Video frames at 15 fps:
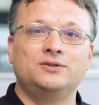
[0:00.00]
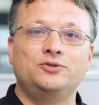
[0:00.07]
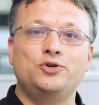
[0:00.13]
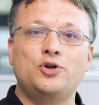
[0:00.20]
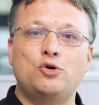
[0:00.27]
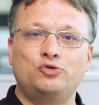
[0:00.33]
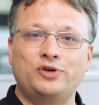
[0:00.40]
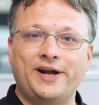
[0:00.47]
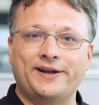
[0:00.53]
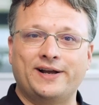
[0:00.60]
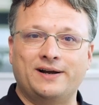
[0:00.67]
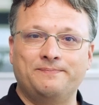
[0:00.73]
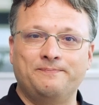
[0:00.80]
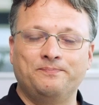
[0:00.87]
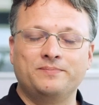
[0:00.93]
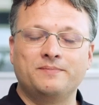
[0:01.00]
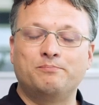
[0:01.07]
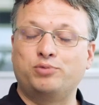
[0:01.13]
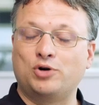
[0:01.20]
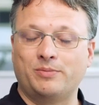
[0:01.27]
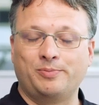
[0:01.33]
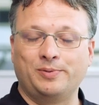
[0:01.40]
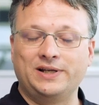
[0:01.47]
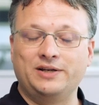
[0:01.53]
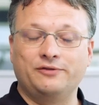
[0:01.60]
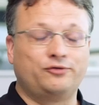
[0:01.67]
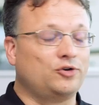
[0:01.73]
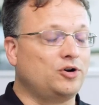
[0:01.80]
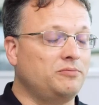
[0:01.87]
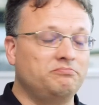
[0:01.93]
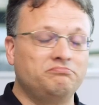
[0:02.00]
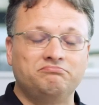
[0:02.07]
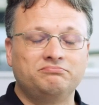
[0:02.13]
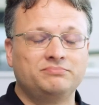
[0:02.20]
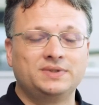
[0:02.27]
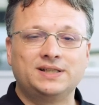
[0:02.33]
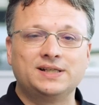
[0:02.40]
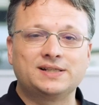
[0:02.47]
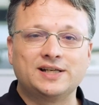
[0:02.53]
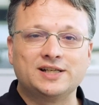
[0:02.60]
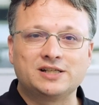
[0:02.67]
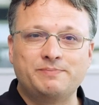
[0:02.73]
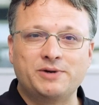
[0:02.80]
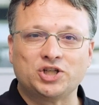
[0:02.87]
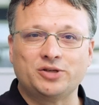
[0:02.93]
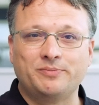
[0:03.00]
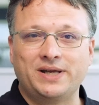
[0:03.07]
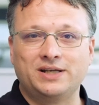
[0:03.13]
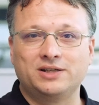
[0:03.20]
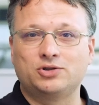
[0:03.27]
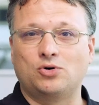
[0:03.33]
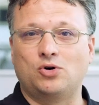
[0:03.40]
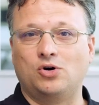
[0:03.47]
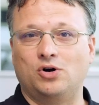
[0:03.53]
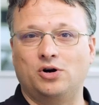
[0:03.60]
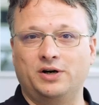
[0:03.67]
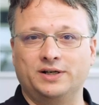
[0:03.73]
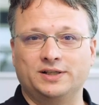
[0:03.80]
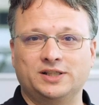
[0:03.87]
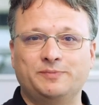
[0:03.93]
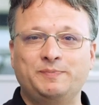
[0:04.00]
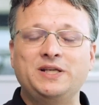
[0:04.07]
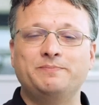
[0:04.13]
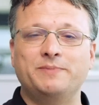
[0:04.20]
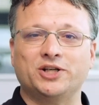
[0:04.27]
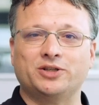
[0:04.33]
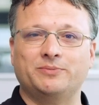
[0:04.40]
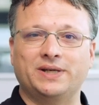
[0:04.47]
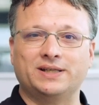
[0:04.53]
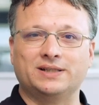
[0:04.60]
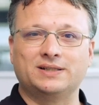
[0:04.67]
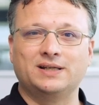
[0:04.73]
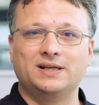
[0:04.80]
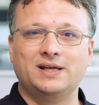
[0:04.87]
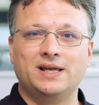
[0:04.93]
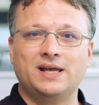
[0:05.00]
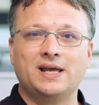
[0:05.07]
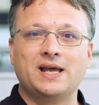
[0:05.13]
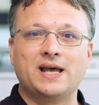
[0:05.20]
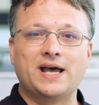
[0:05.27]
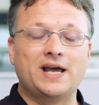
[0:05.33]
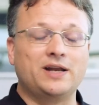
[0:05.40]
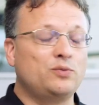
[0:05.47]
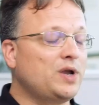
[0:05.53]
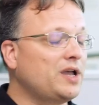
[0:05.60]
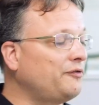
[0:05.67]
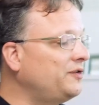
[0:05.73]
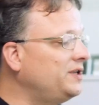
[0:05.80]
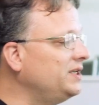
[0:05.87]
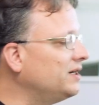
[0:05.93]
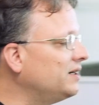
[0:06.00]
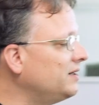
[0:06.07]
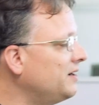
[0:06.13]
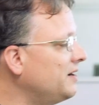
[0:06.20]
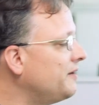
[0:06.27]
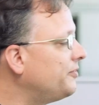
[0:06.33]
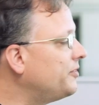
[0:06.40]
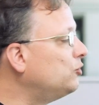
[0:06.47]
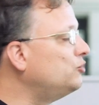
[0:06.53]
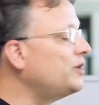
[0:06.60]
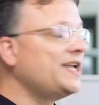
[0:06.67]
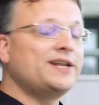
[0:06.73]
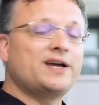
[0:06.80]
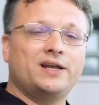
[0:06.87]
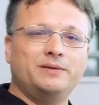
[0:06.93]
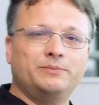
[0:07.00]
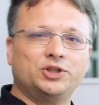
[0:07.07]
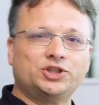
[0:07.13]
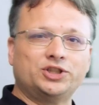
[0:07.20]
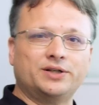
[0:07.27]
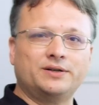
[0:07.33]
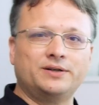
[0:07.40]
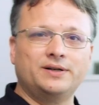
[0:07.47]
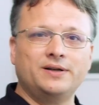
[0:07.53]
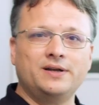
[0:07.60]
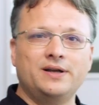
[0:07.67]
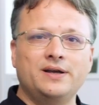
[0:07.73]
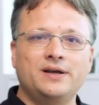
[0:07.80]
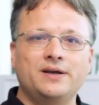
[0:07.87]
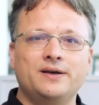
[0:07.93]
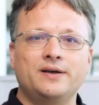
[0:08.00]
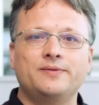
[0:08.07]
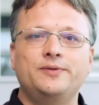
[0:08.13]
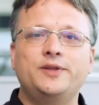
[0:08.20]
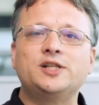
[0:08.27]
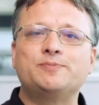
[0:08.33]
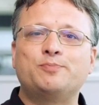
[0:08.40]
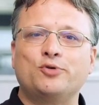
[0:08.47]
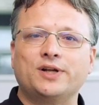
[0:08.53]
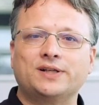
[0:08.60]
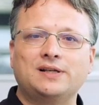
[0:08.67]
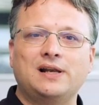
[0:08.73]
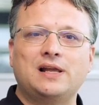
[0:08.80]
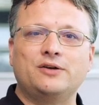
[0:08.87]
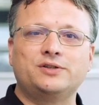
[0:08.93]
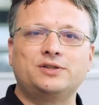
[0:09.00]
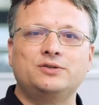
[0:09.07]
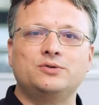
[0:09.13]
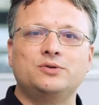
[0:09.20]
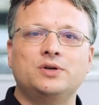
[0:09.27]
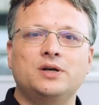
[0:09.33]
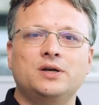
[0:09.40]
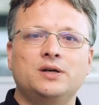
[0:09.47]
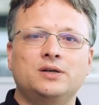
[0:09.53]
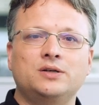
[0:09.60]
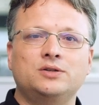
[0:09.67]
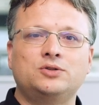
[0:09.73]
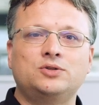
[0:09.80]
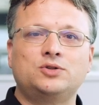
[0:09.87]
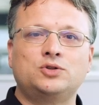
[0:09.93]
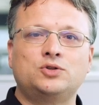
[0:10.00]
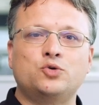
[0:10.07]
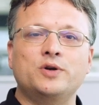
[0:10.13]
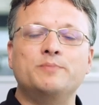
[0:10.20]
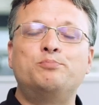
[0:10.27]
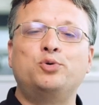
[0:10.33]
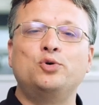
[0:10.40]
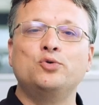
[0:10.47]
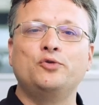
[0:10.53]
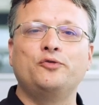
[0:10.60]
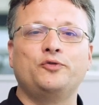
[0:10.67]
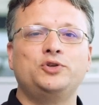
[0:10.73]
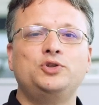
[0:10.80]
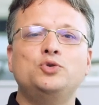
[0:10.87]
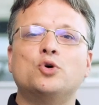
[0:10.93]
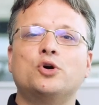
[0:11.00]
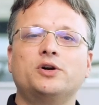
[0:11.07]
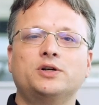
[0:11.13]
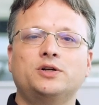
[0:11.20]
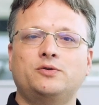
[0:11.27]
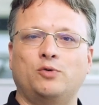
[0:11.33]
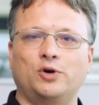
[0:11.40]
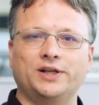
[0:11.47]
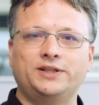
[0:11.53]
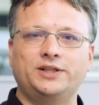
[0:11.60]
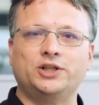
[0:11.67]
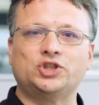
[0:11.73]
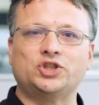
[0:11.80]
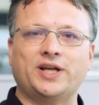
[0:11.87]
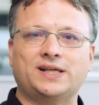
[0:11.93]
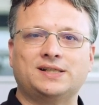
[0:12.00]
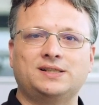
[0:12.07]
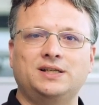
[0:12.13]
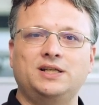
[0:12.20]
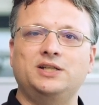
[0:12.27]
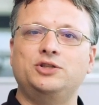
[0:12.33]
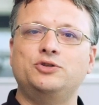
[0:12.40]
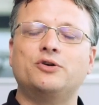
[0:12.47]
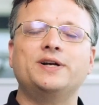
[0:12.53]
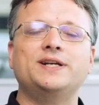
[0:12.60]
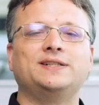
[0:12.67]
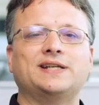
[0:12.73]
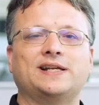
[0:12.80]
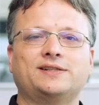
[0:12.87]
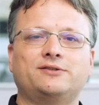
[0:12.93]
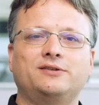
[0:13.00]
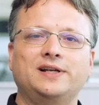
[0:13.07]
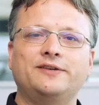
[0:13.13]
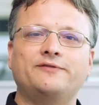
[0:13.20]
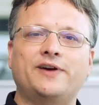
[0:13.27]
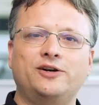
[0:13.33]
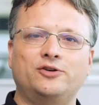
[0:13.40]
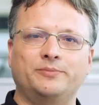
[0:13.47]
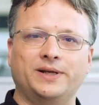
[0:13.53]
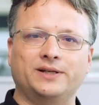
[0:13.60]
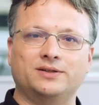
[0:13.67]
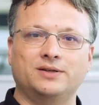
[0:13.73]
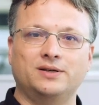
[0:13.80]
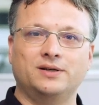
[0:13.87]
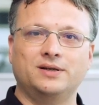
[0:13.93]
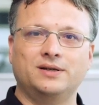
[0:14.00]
You know radar probably from distance measurement or speed measurement. And we have here the radar imager. This product allows you to improve your quality checks in your industrial environment.